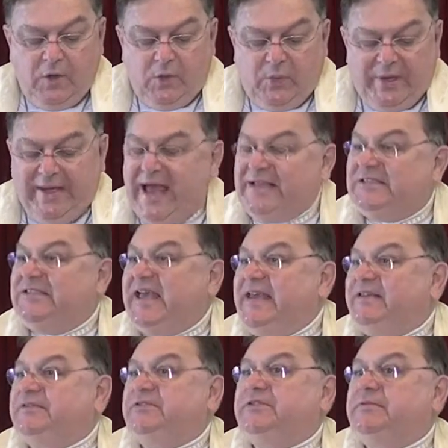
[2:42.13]
We as
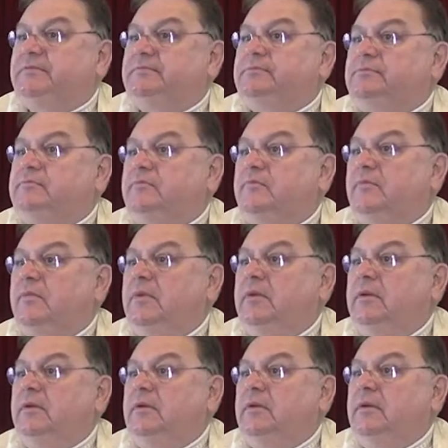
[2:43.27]
saints,
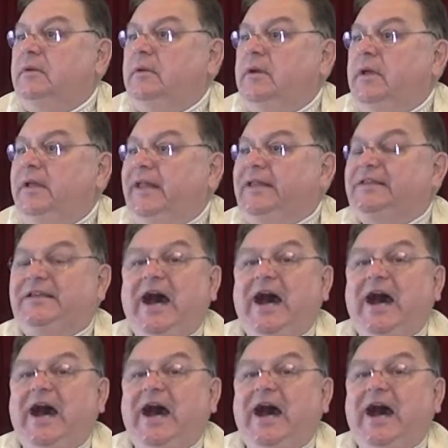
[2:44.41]
let